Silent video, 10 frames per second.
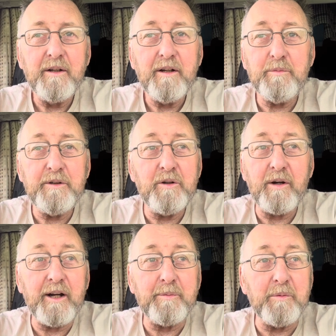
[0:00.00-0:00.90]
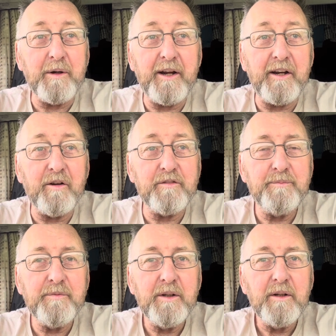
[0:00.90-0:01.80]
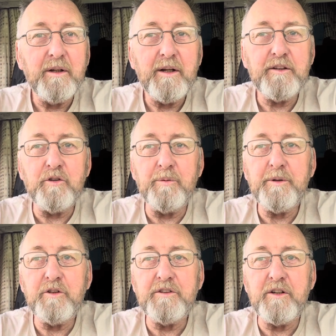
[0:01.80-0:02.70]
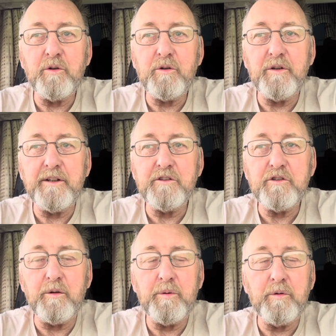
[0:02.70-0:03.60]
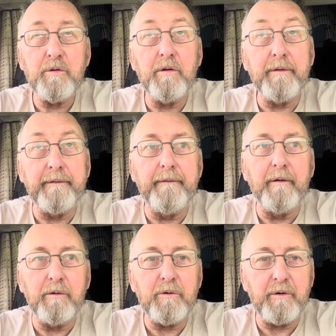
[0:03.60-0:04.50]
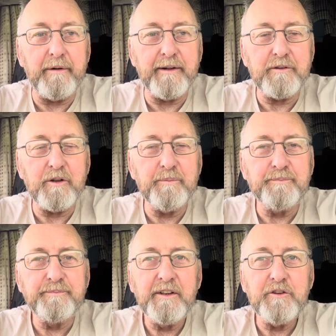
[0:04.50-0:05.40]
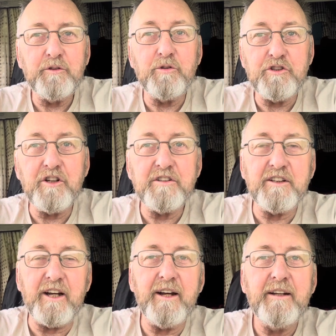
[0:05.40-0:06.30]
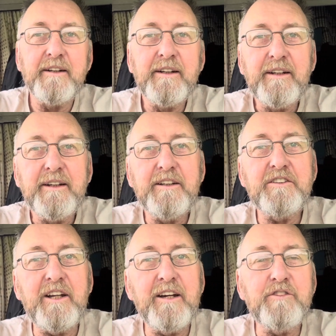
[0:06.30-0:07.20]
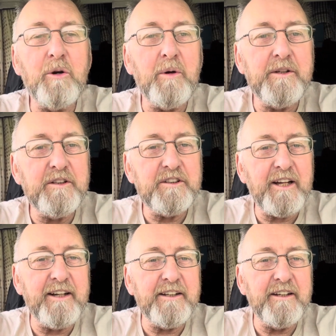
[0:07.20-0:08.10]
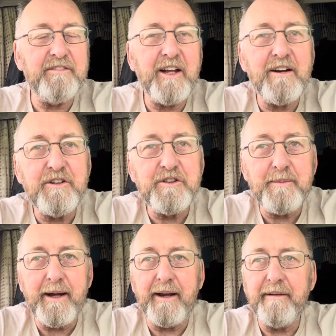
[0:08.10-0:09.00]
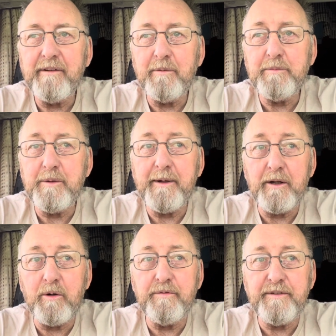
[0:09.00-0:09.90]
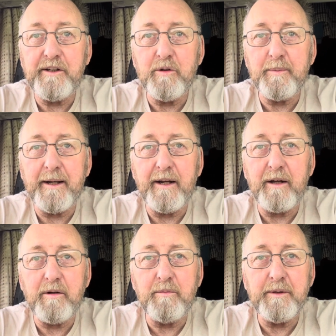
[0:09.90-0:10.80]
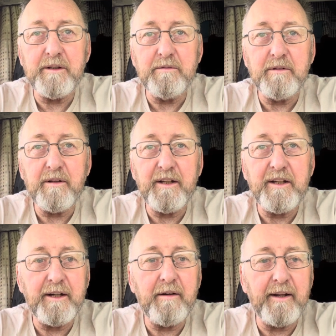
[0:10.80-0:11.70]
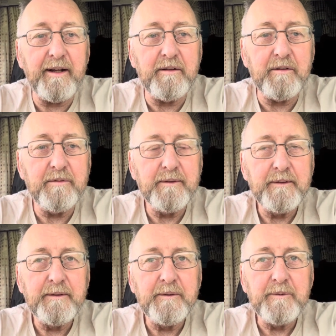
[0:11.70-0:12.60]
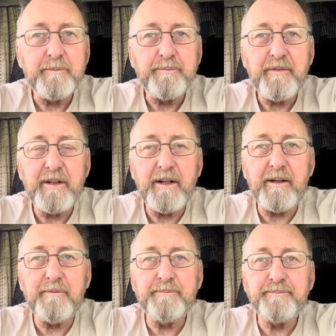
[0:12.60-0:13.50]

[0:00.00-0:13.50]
And we're not happy with any of them. And it's not because they're not good at their job, although they're not good at their job. It's not just that. It's they have no understanding of the average man. I'm going to make a whole video about that on me Thinking Out Loud thing,